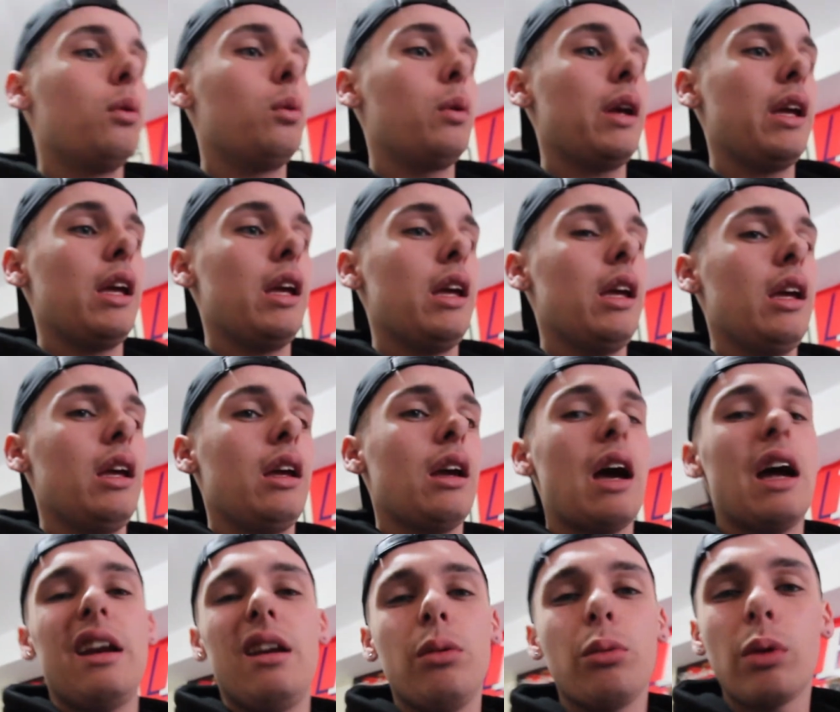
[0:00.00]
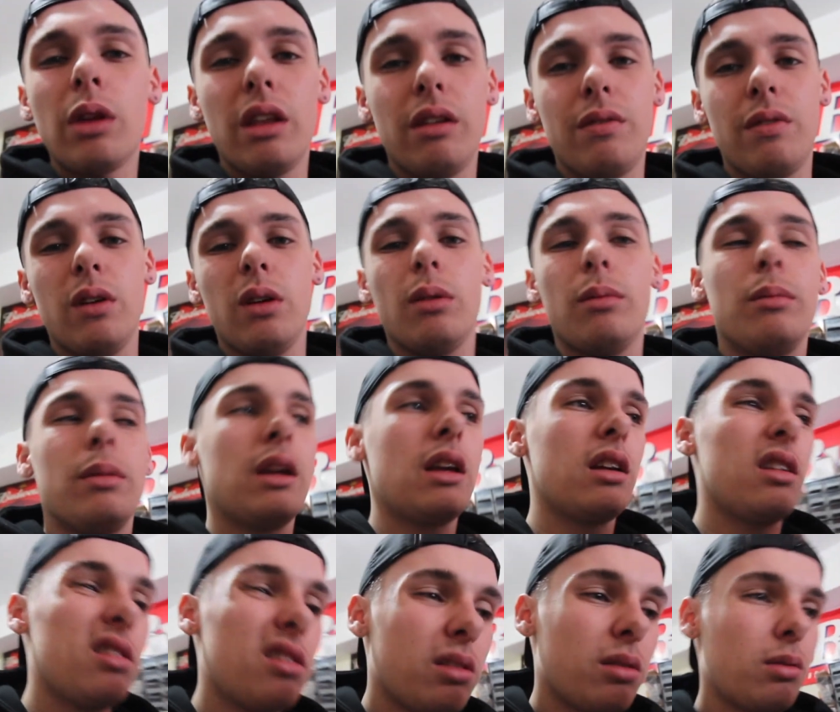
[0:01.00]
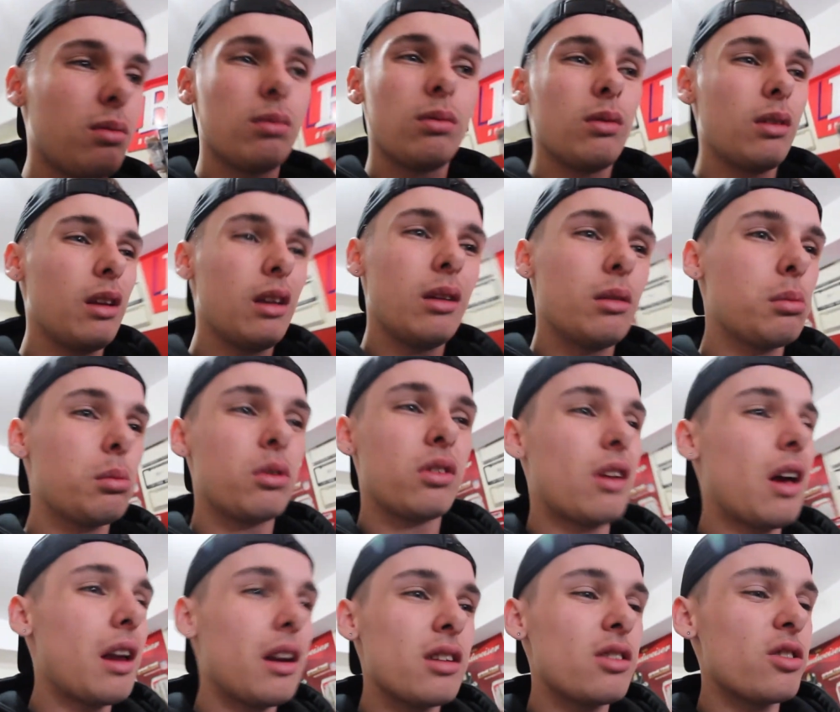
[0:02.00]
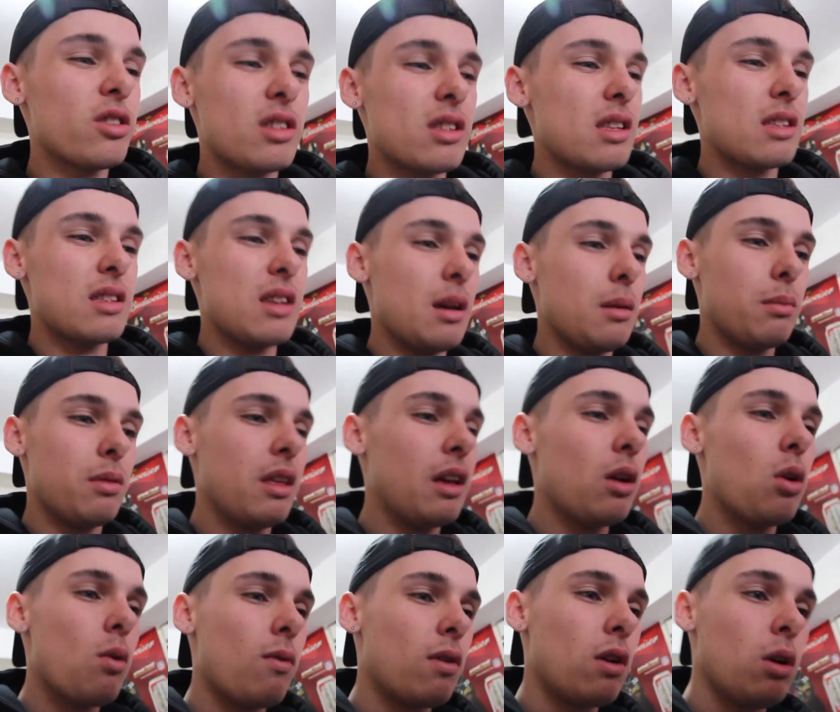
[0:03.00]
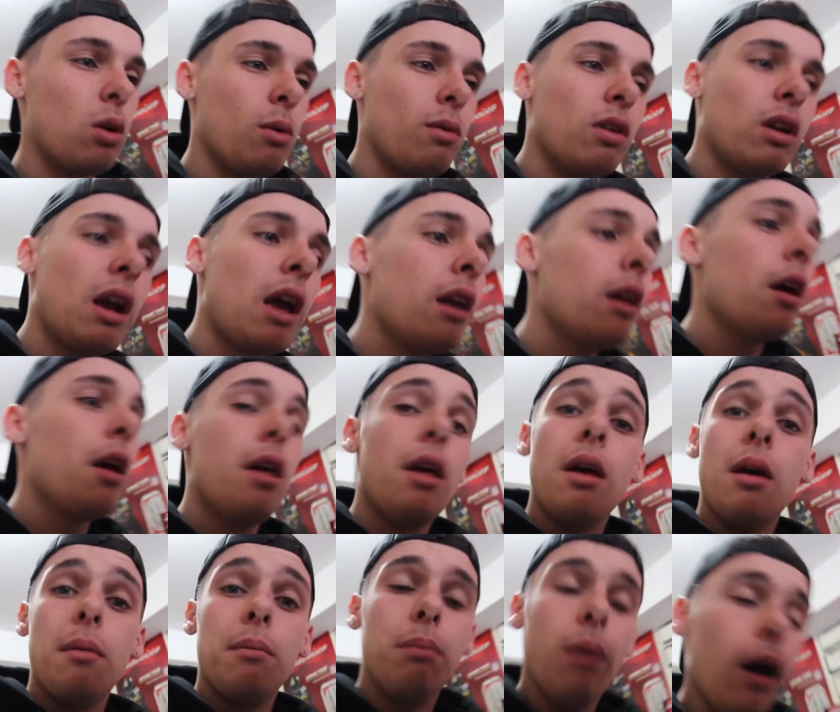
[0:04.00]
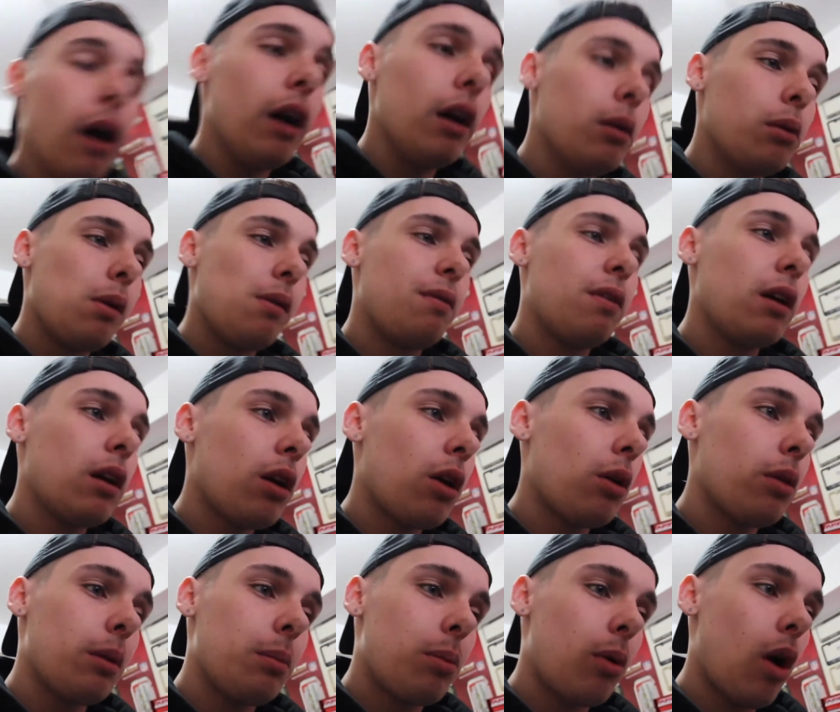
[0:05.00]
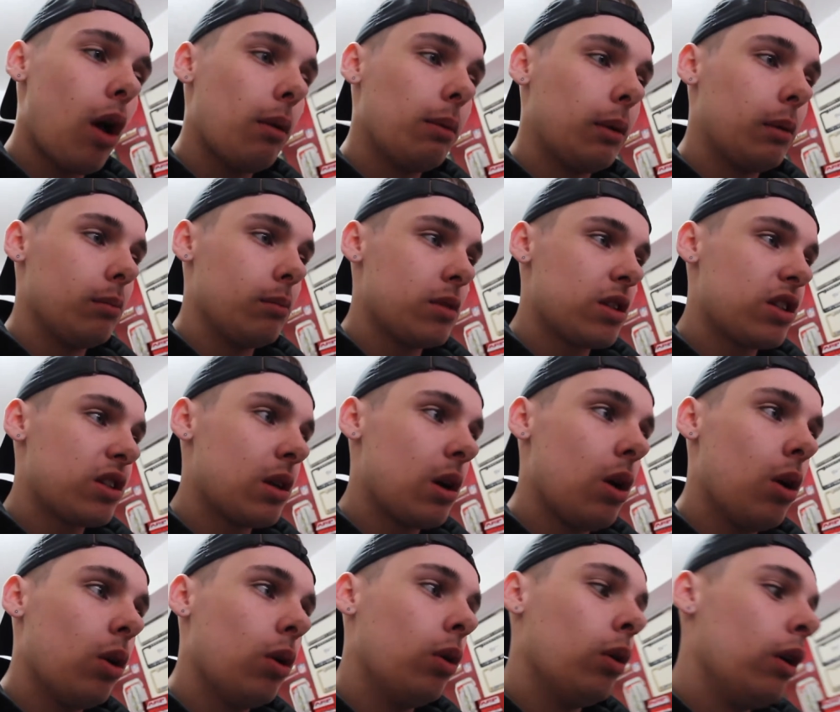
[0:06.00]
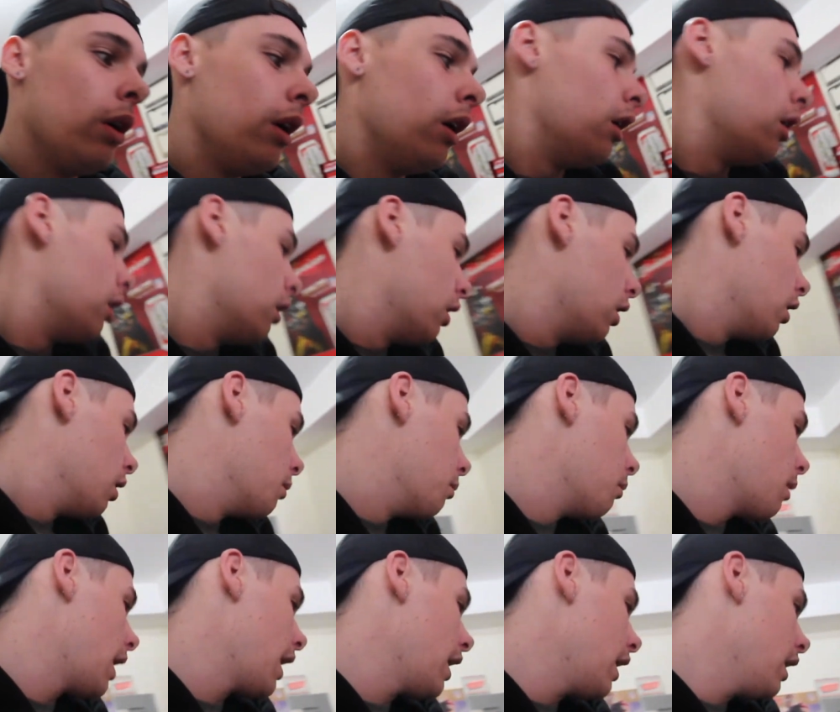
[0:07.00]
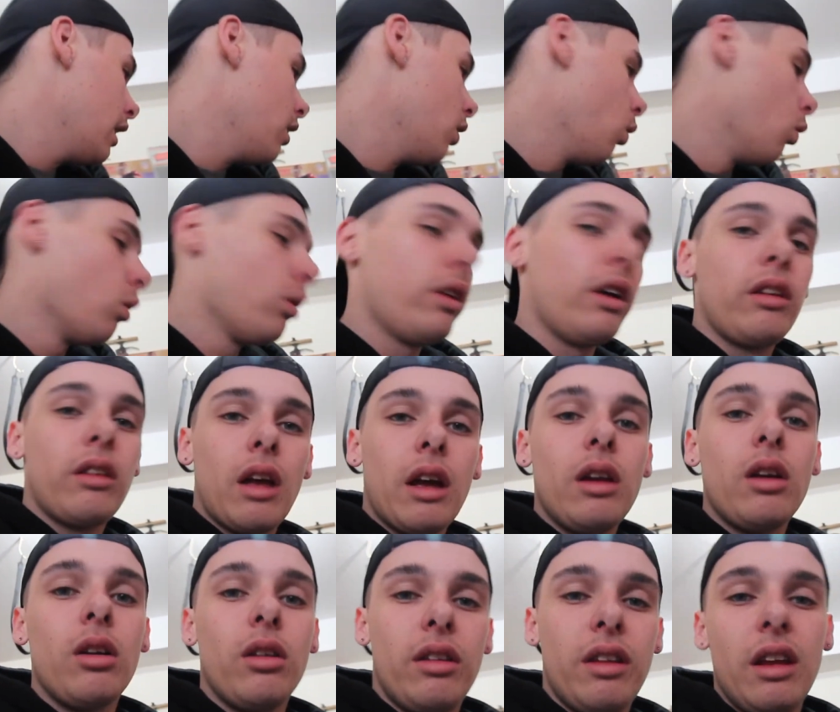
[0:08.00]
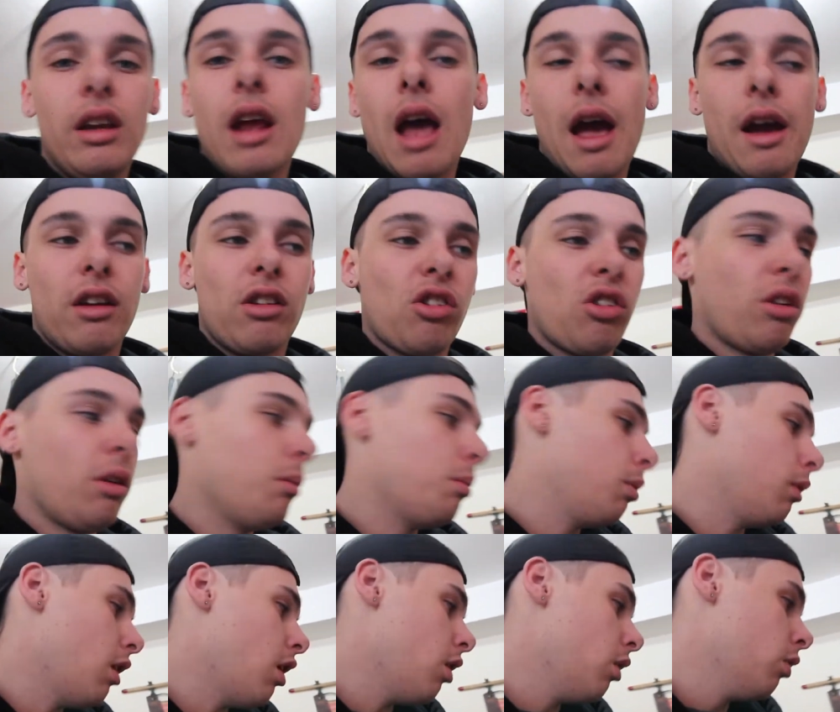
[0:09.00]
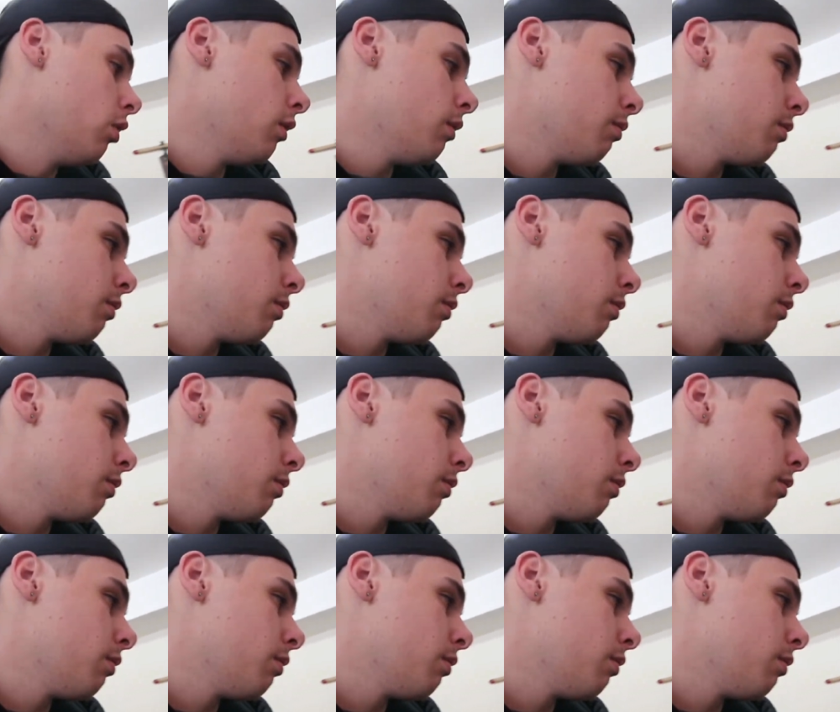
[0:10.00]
we, I didn't really film because it was kind of just the same thing over and over again, but we figured out the problem. So my old igniter did actually blow.